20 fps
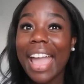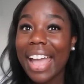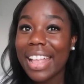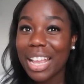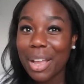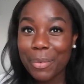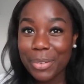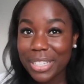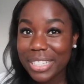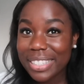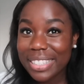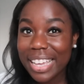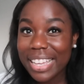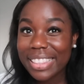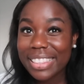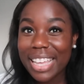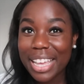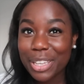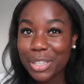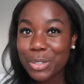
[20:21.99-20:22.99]
And I wanna
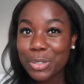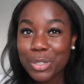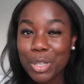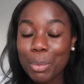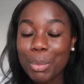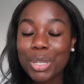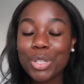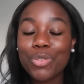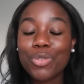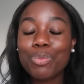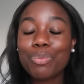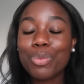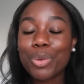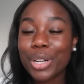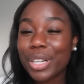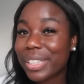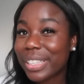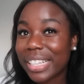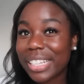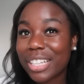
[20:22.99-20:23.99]
say thank you so much,
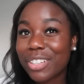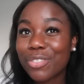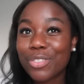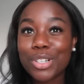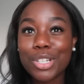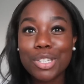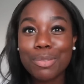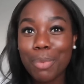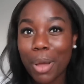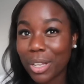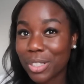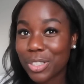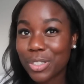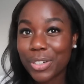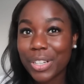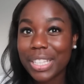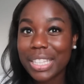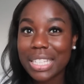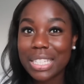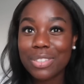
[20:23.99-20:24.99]
Brooke Linen, for
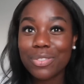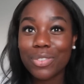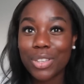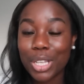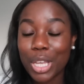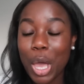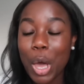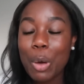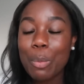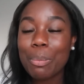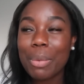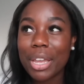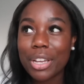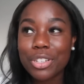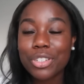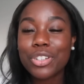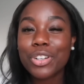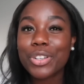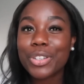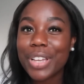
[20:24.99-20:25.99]
sponsoring this video. Make
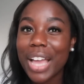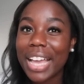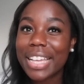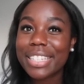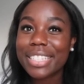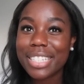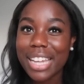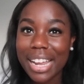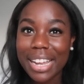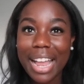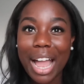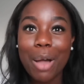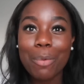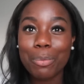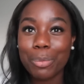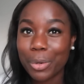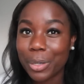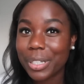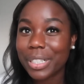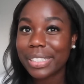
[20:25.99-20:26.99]
sure you guys check
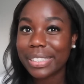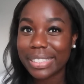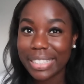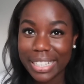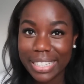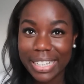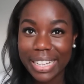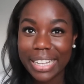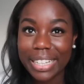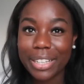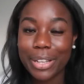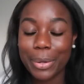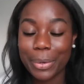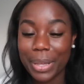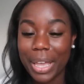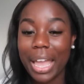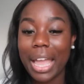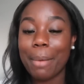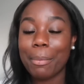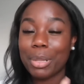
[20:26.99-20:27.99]
out Brooke Linen,
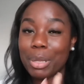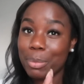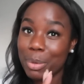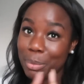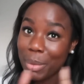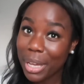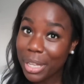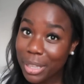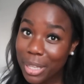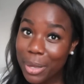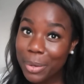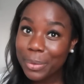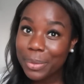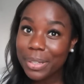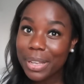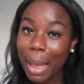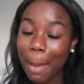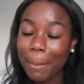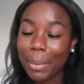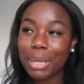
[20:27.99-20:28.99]
okay? I'm gonna put my
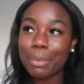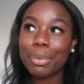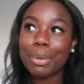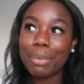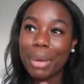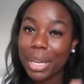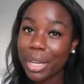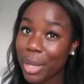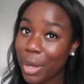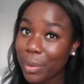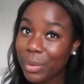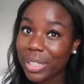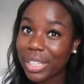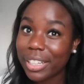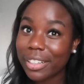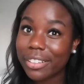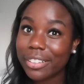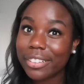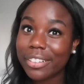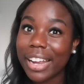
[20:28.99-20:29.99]
code
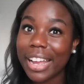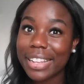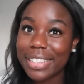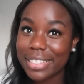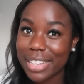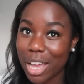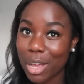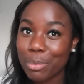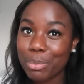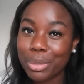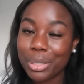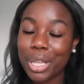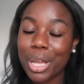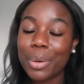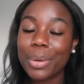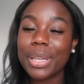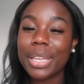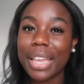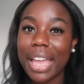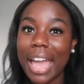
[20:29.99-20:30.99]
here and down
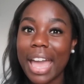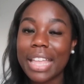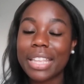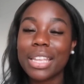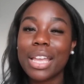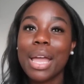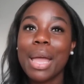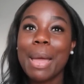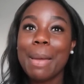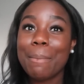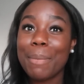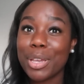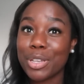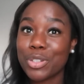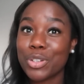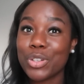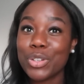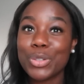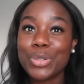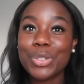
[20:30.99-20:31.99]
below again. Make
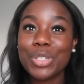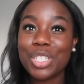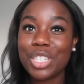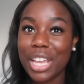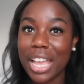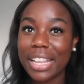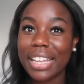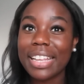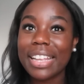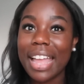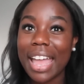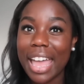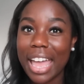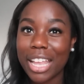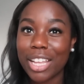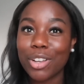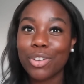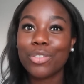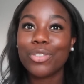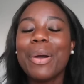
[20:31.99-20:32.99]
sure you use Janet
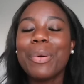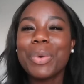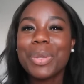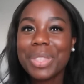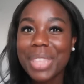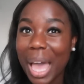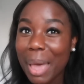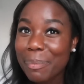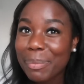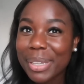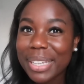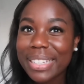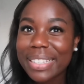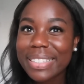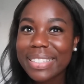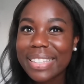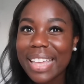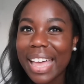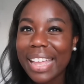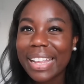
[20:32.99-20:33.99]
N. With that being
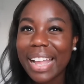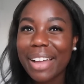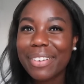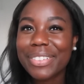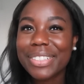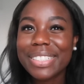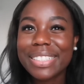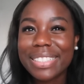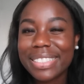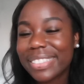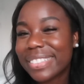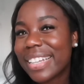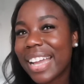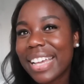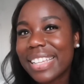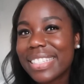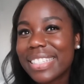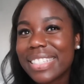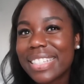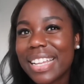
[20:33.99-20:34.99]
said, I will see you
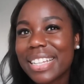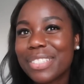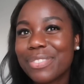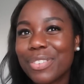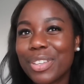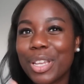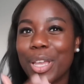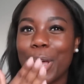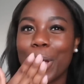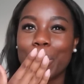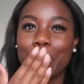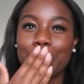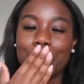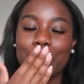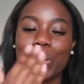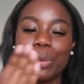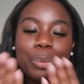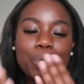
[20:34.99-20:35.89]
guys in the next video.